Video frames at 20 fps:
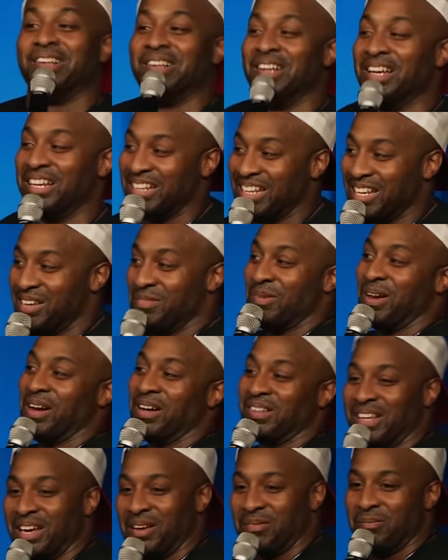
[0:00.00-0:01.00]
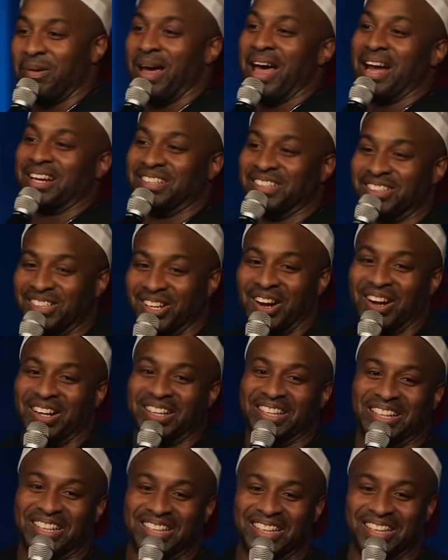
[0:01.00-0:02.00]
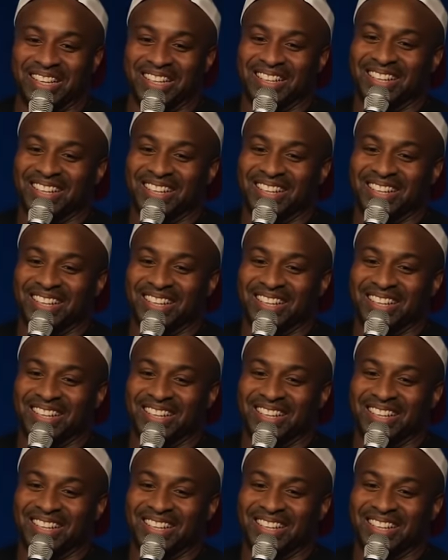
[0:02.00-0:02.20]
and email that back to Target and.